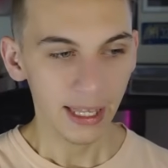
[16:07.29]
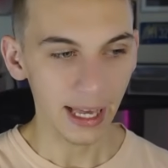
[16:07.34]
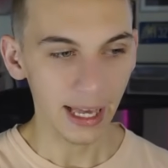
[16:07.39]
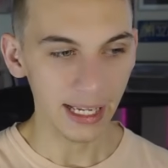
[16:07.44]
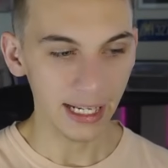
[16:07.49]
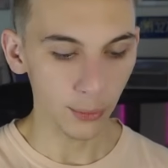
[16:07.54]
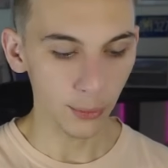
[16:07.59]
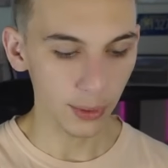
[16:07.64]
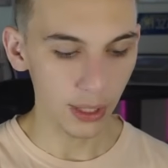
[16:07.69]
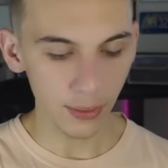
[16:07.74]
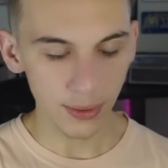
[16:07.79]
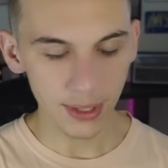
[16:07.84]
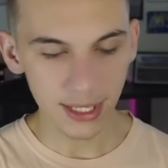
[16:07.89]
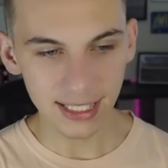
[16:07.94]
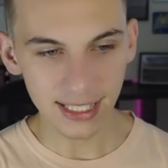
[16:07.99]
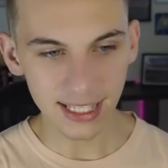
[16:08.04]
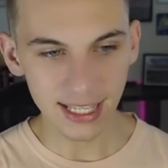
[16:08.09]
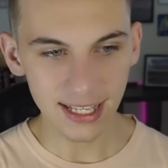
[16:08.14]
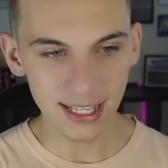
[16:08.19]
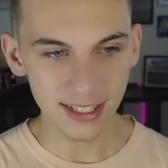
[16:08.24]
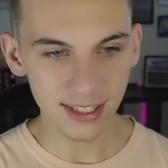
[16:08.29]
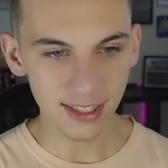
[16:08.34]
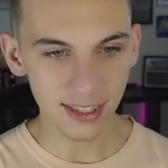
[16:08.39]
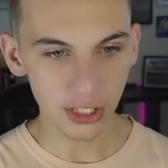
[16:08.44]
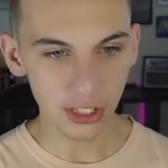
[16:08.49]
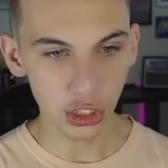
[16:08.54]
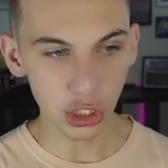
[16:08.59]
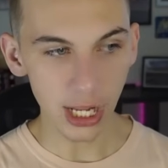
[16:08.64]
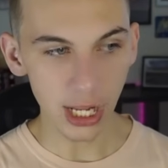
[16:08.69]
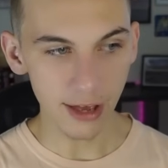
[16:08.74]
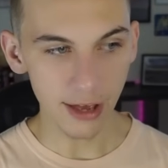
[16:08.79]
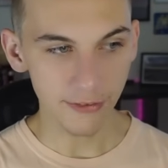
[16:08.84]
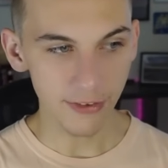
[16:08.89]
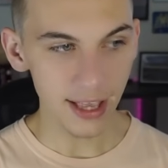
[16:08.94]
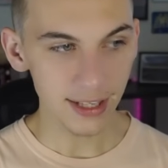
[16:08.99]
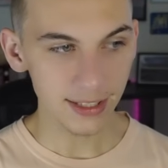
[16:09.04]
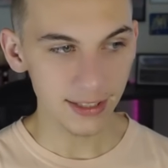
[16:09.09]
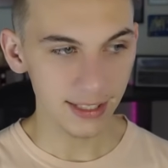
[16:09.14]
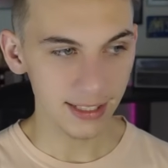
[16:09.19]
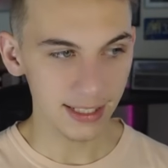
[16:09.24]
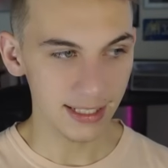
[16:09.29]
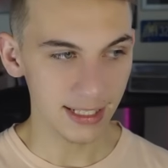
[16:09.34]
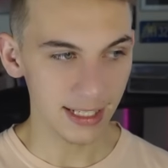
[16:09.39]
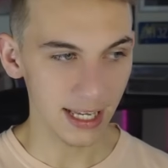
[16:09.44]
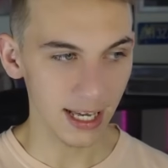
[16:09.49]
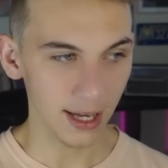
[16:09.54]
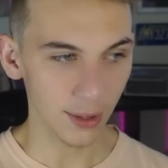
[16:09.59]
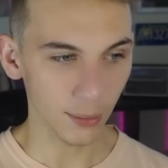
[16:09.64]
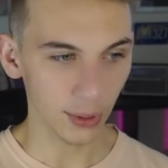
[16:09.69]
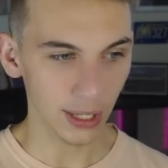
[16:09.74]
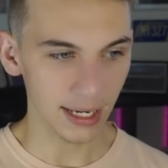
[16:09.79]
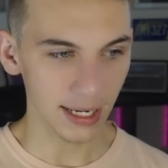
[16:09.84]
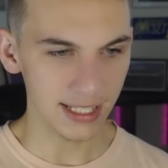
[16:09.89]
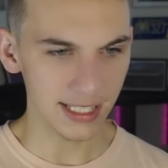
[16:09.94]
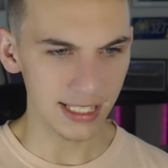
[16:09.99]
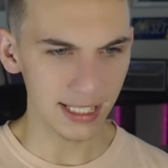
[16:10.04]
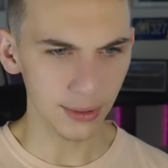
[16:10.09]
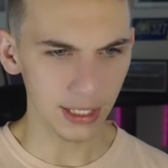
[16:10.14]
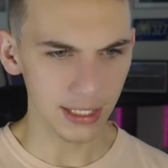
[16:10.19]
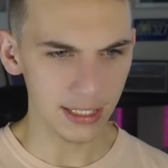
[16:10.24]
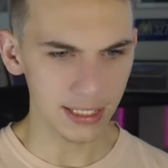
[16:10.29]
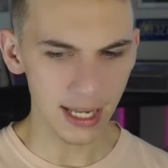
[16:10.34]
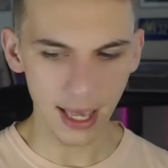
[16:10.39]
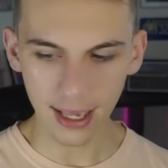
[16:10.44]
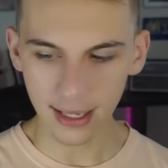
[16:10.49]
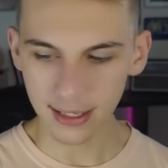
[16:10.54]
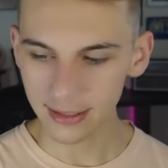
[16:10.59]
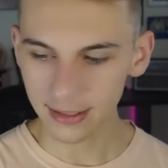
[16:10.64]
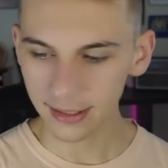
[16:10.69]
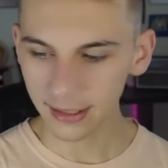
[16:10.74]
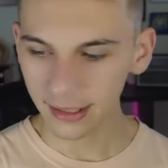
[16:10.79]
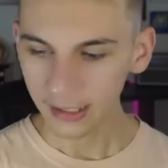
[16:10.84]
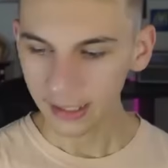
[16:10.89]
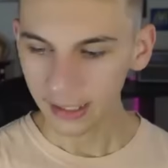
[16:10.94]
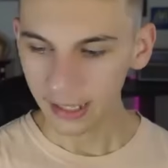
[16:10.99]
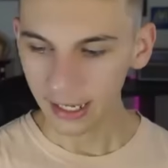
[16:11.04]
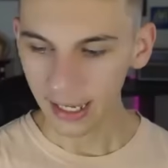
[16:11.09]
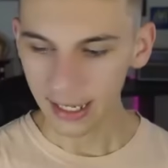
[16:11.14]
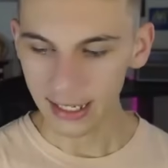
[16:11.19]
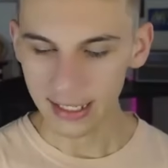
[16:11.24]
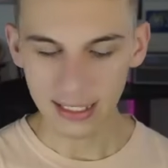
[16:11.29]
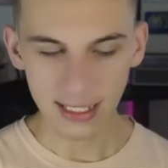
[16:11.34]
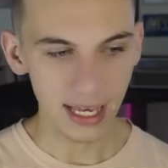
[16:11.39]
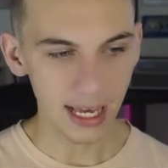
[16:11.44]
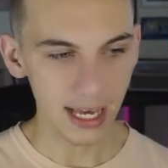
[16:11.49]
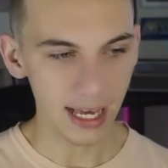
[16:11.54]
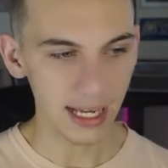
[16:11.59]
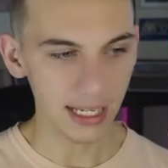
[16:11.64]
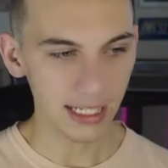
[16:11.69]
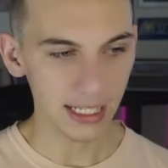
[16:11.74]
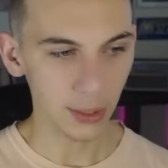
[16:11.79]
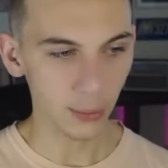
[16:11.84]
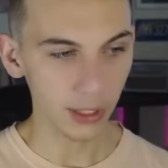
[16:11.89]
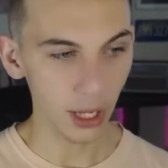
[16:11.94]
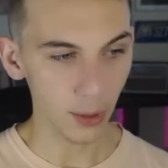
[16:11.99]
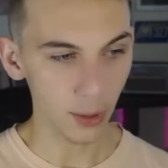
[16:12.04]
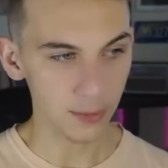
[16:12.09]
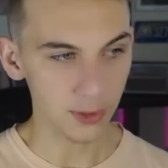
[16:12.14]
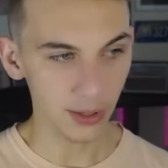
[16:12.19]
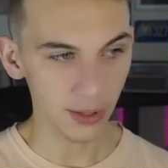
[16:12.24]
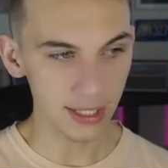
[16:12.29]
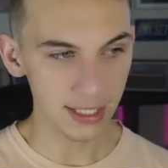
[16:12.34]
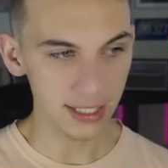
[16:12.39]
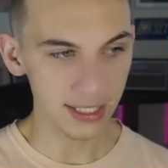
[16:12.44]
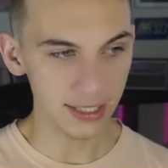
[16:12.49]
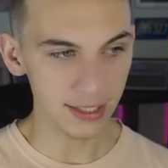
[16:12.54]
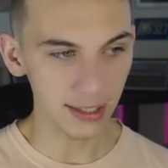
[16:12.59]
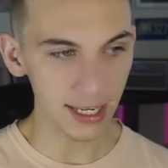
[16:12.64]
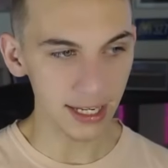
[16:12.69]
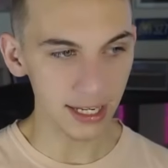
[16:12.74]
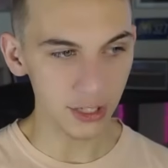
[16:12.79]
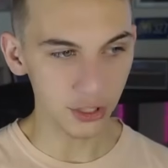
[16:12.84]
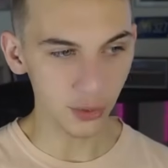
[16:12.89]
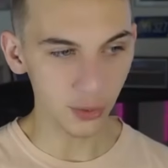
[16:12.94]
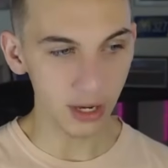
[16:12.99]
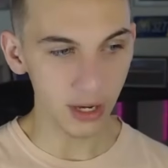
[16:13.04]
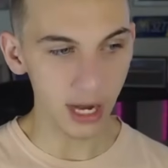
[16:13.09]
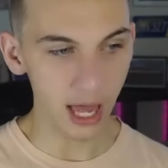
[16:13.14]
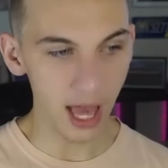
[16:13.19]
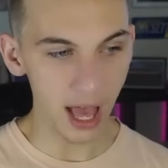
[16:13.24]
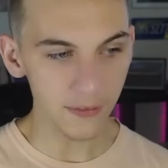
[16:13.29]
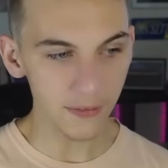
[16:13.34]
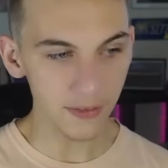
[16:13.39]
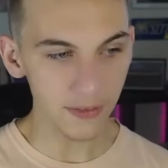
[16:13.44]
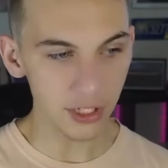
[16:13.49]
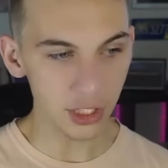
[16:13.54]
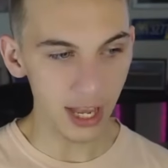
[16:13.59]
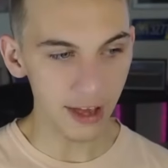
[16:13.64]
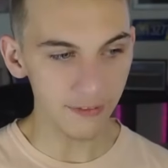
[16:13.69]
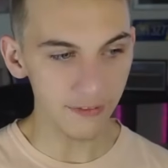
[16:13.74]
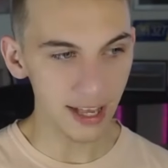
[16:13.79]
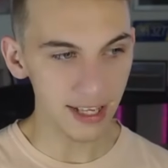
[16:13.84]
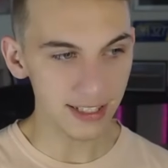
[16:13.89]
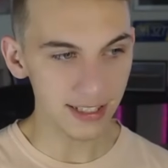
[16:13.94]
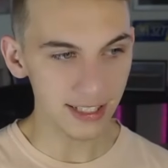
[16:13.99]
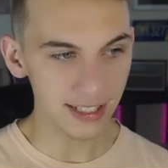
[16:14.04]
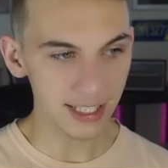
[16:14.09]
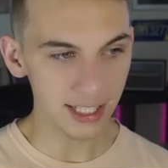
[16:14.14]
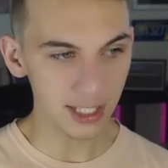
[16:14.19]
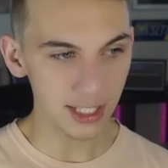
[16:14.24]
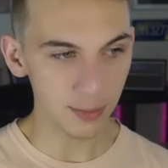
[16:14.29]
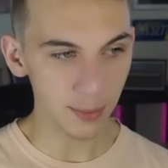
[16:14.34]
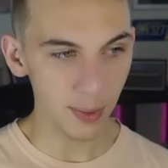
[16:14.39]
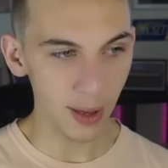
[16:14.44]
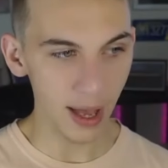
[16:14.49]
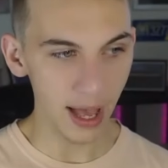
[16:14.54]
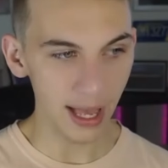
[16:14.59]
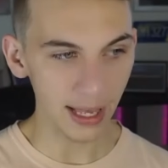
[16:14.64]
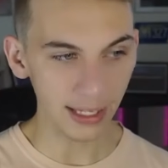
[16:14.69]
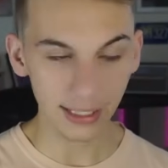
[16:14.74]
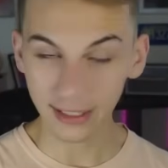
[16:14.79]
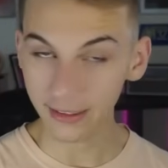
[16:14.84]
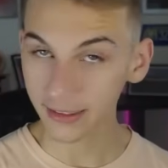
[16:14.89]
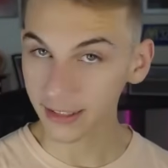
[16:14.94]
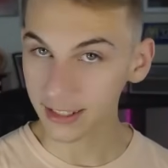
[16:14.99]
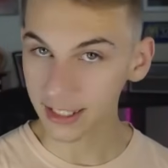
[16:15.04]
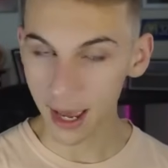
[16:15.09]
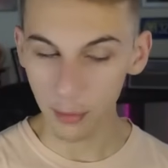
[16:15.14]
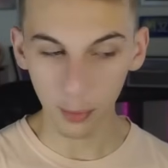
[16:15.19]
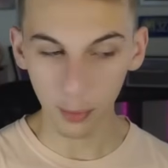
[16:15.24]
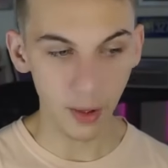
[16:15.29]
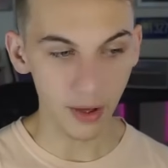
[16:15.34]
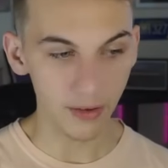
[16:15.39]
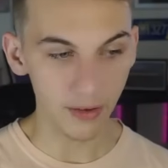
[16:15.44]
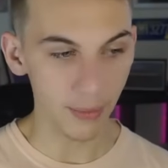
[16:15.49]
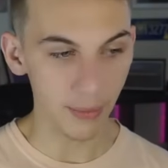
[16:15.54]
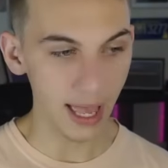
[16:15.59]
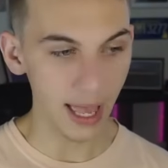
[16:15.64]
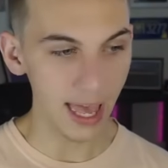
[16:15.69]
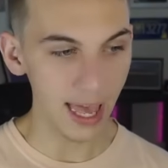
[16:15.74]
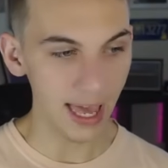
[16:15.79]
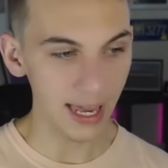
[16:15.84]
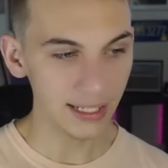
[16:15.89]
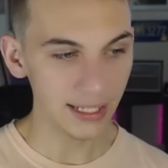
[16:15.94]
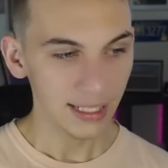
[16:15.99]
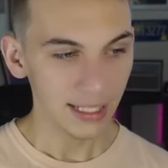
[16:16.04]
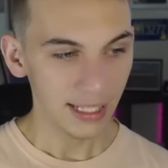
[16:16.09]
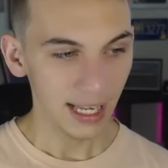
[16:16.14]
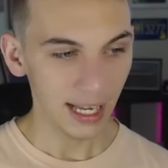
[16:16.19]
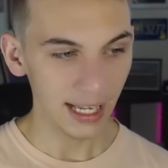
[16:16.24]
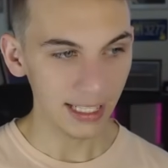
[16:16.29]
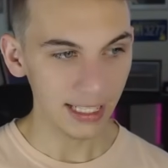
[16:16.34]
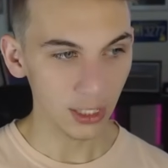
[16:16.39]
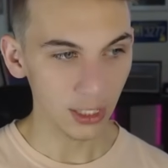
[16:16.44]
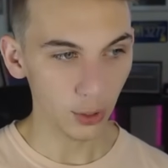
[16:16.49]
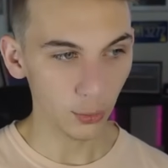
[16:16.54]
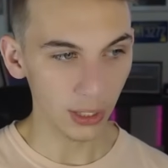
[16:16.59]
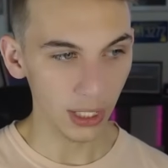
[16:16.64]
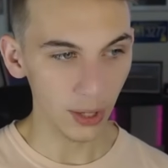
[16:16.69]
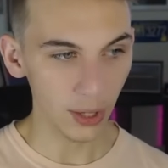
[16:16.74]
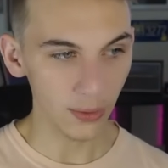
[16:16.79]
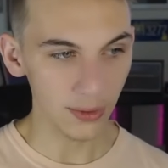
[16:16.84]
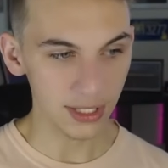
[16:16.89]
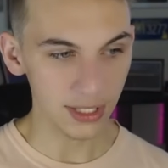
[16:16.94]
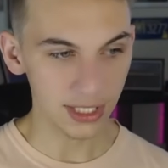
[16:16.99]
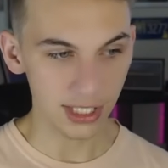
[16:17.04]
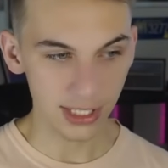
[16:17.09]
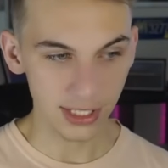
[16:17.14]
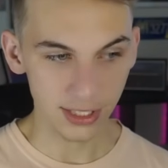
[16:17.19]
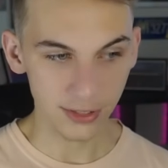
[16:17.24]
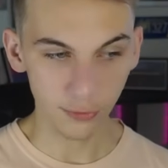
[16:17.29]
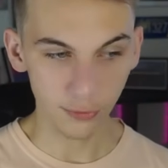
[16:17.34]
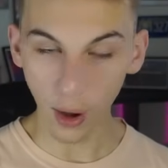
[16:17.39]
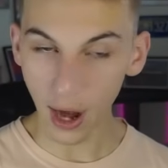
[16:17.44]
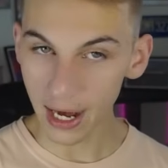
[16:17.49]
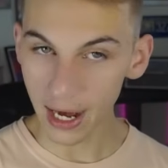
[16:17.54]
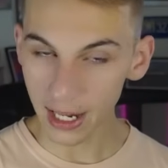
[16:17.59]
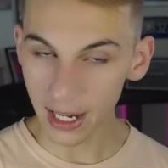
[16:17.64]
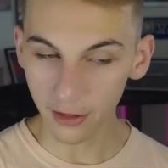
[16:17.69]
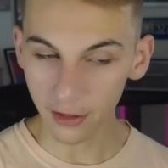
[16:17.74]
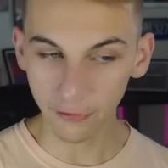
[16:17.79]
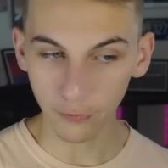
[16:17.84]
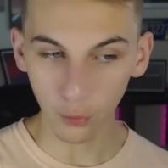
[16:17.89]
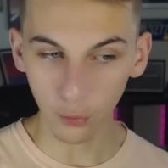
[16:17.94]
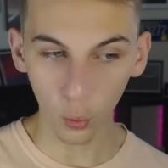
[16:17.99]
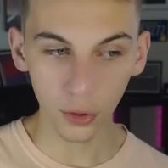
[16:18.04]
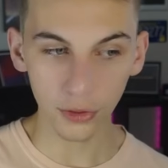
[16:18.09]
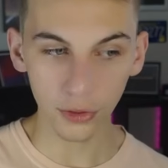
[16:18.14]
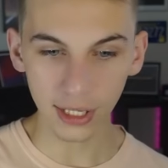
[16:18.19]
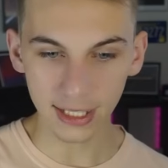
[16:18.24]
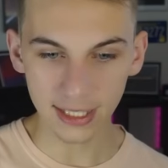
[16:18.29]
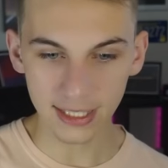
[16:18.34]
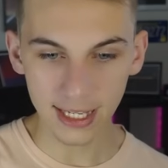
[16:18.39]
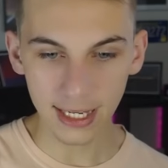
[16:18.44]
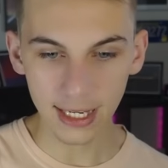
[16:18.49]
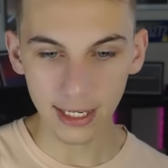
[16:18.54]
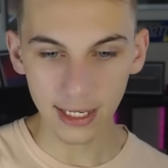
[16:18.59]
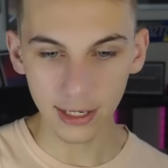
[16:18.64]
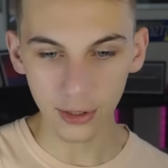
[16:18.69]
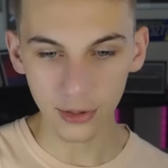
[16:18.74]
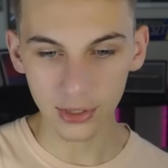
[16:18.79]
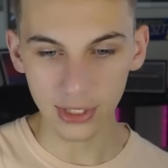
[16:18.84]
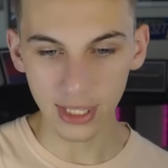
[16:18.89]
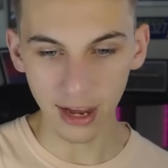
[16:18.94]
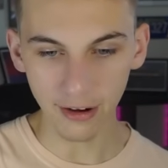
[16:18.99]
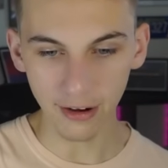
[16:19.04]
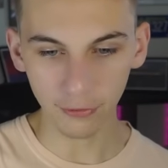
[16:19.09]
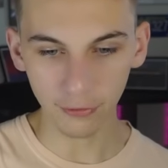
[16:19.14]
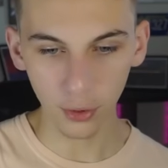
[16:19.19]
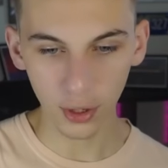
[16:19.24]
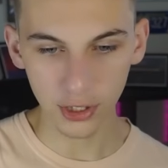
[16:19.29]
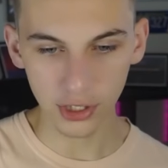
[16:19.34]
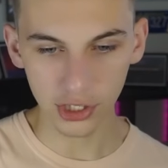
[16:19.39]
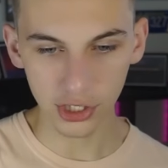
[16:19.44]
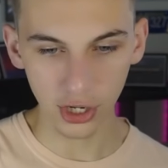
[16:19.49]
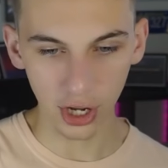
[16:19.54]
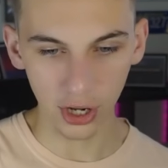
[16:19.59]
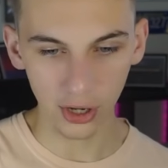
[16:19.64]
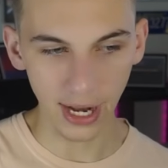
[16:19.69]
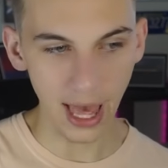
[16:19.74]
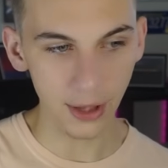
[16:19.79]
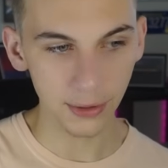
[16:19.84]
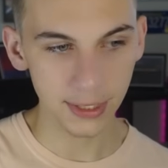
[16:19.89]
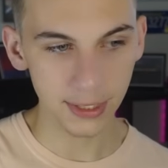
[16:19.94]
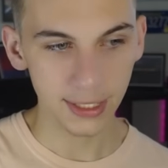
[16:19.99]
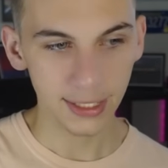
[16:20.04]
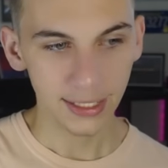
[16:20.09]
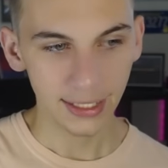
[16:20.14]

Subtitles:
Here we go. This is the GFS, and we'll kind of see what it does. And here we go. So this is the latest run of the GFS. This is by, again, the time above my head. Here we go. This is Friday the 4th. You can see here's that front stalled out.